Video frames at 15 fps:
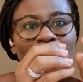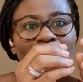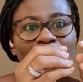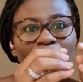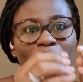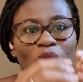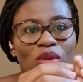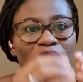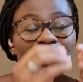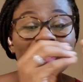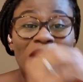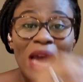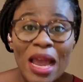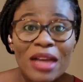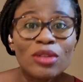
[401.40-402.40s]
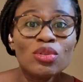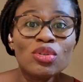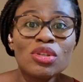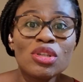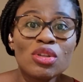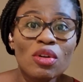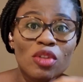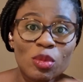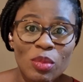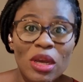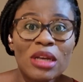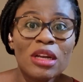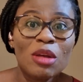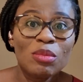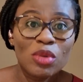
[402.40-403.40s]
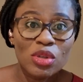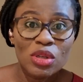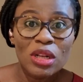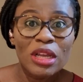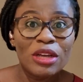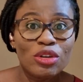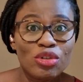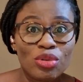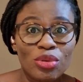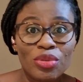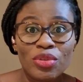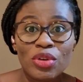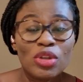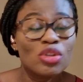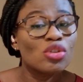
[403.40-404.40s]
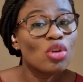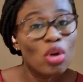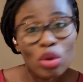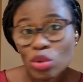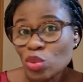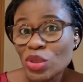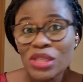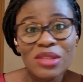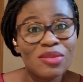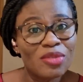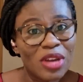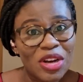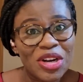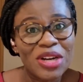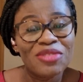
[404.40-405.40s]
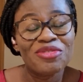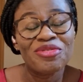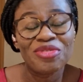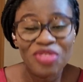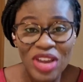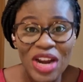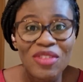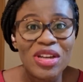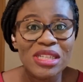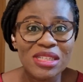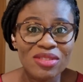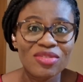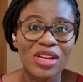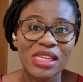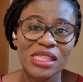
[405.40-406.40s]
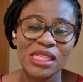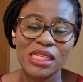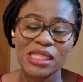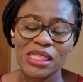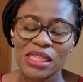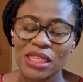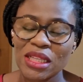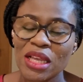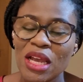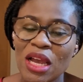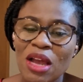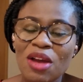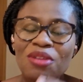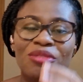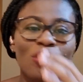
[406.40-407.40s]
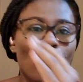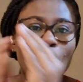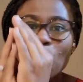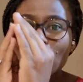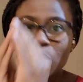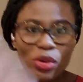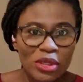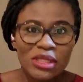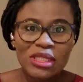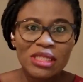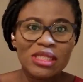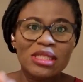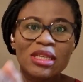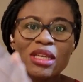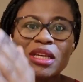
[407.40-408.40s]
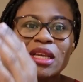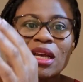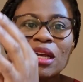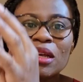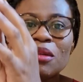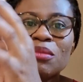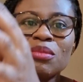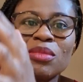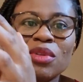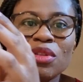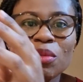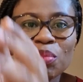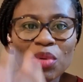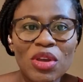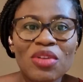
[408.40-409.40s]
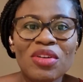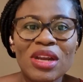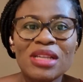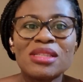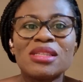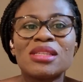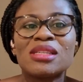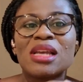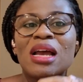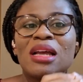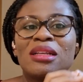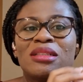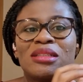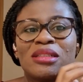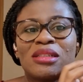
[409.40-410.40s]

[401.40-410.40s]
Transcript: or the diagnosis of spinal muscular atrophy, it's always very, very devastating for both the parents and